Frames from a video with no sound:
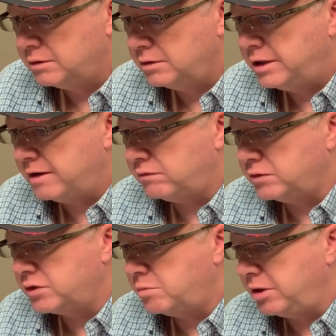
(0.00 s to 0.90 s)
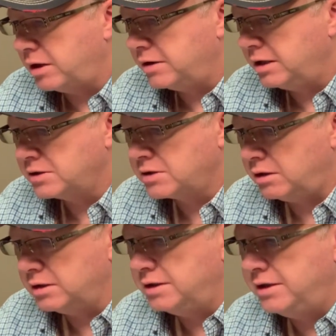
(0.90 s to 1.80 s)
Devil Spear. I think it's
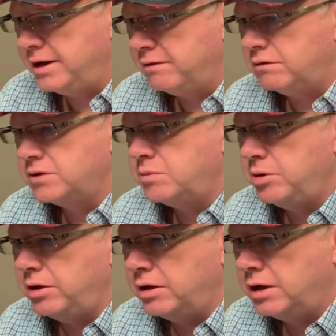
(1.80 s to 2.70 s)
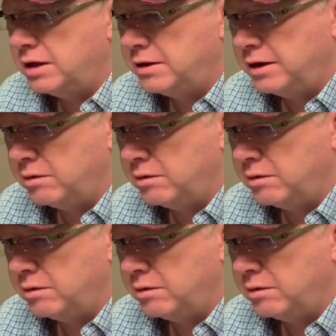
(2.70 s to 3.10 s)
called a Devil Spear. Now that I think